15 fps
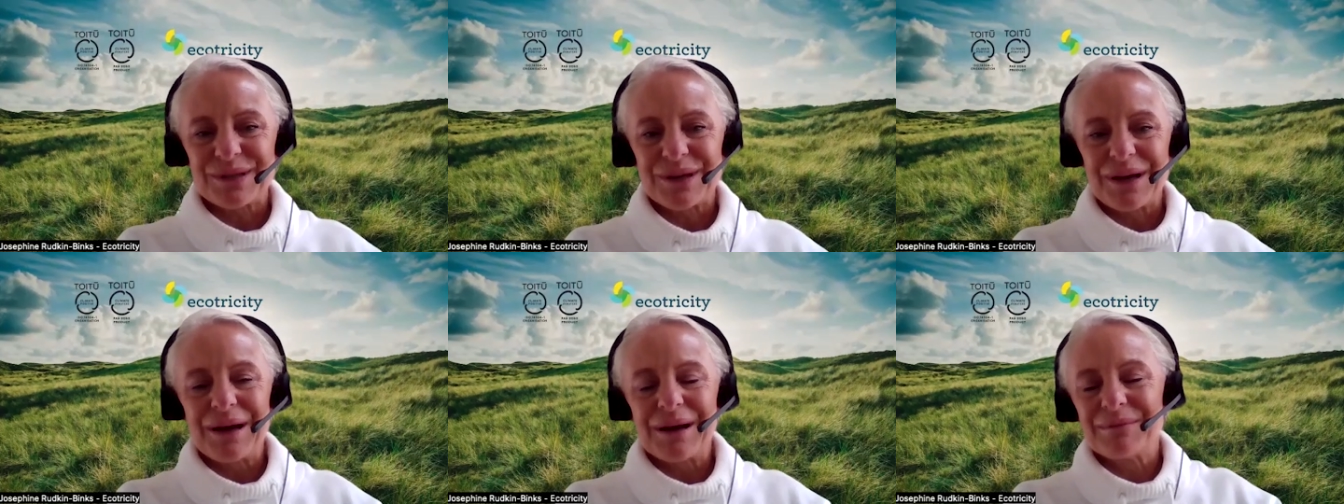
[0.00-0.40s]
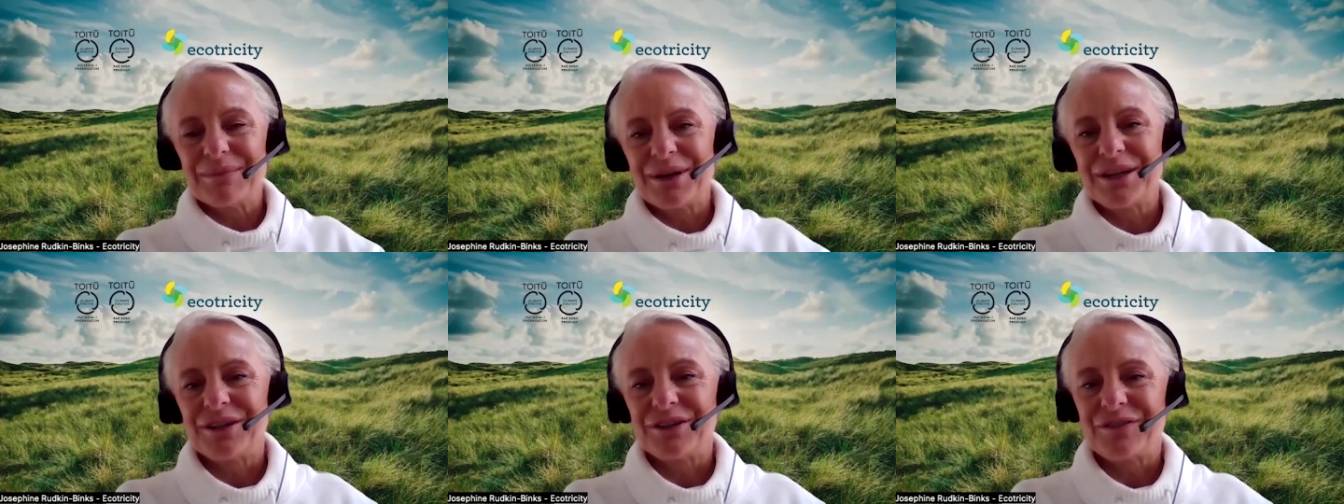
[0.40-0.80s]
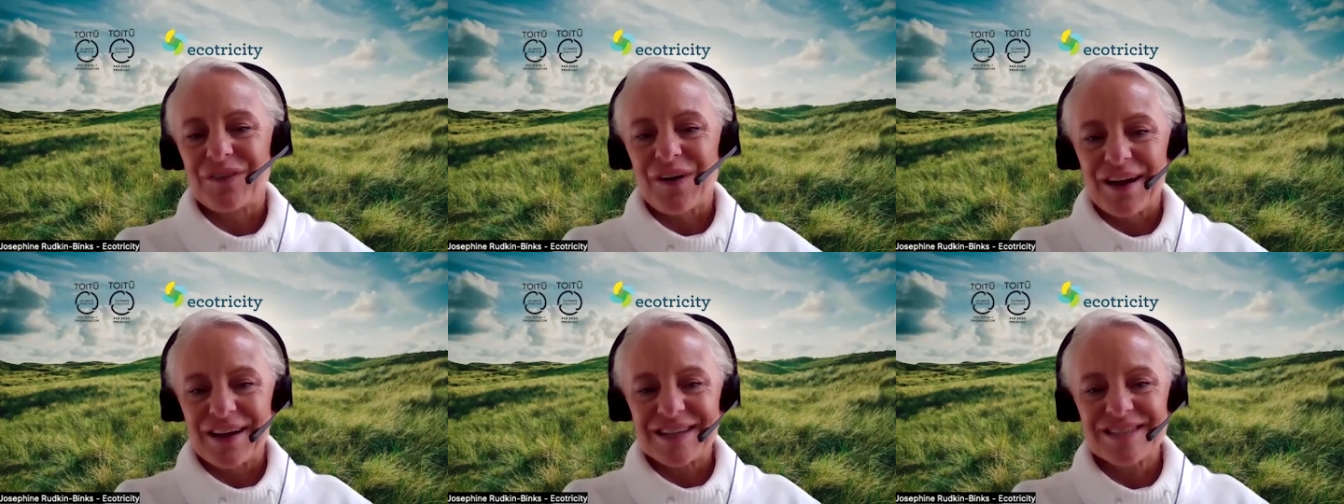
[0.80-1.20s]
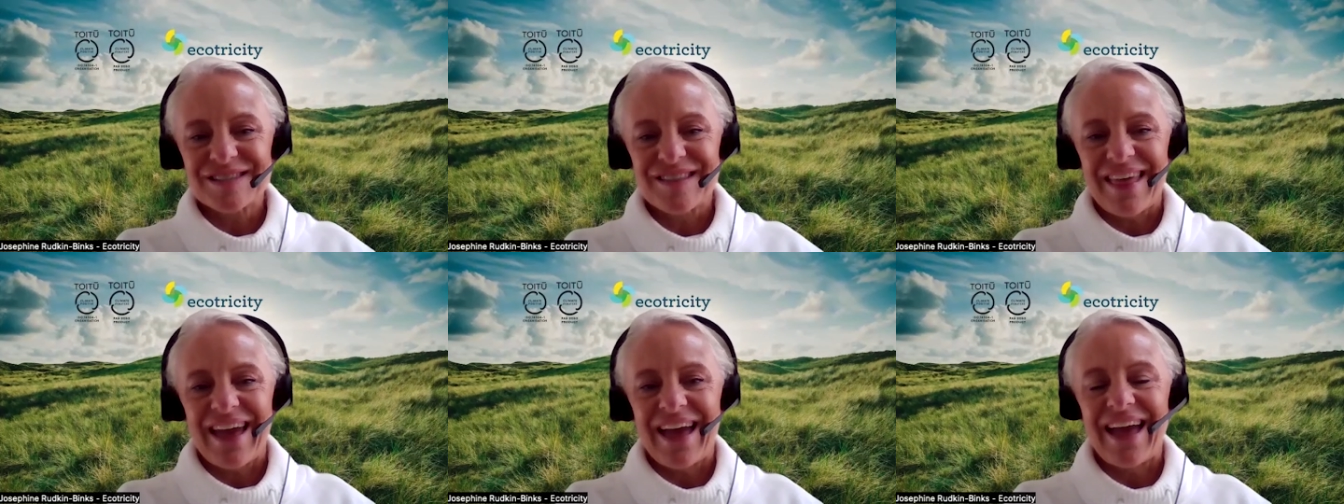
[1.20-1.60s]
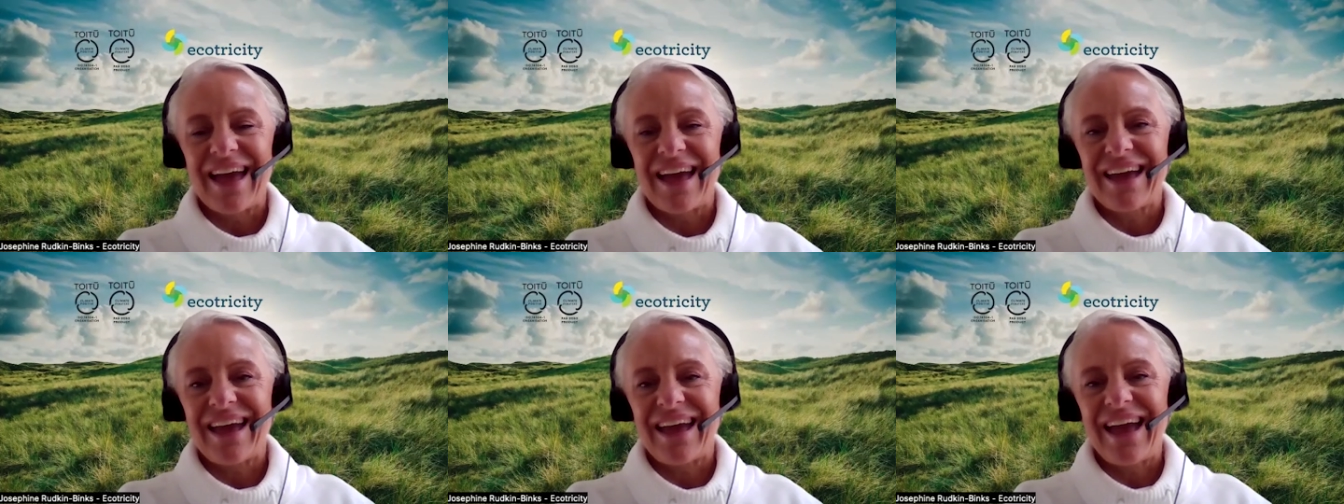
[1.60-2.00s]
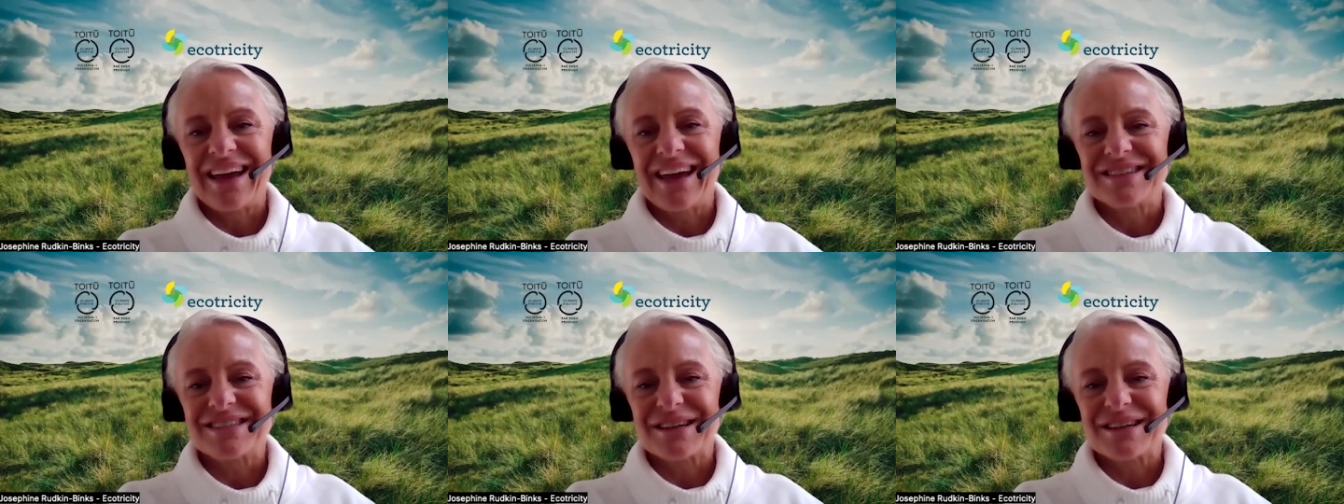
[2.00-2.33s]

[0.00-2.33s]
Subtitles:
and advice there, and